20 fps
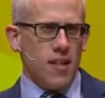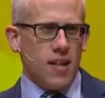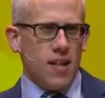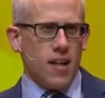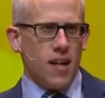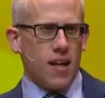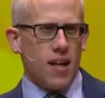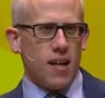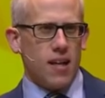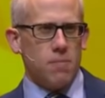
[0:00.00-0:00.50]

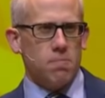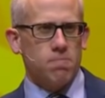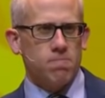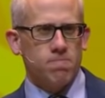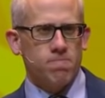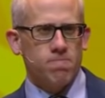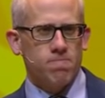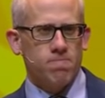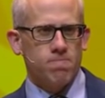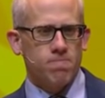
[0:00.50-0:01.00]
and
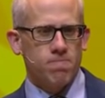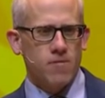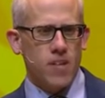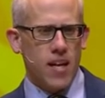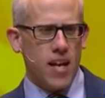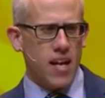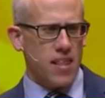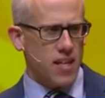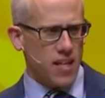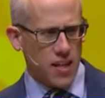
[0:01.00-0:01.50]

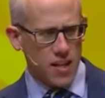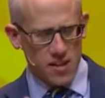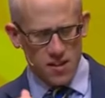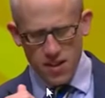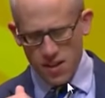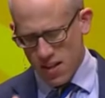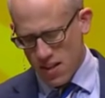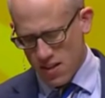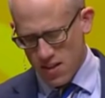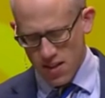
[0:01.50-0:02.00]
I think
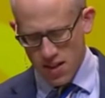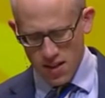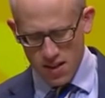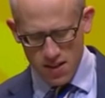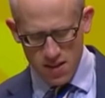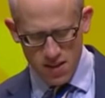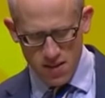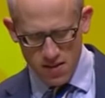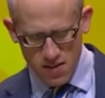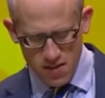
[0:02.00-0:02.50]

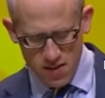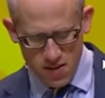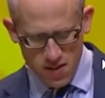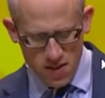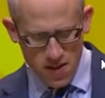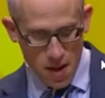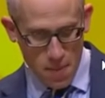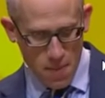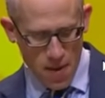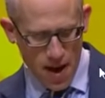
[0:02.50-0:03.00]
he's
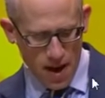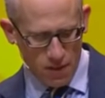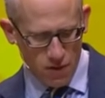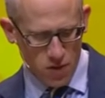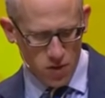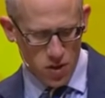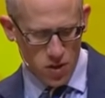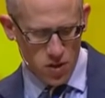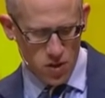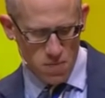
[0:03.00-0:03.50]
stepped back for
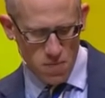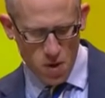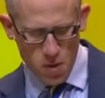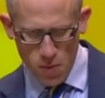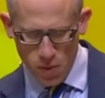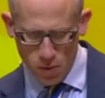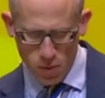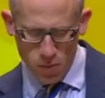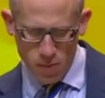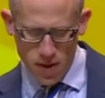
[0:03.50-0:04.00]
just a moment
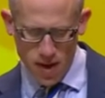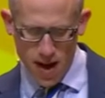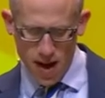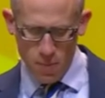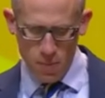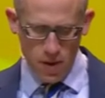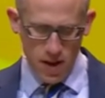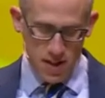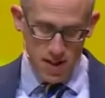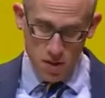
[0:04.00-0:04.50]
and will be out,
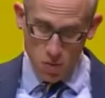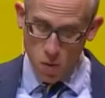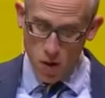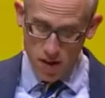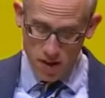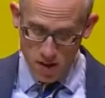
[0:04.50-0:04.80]
but I did want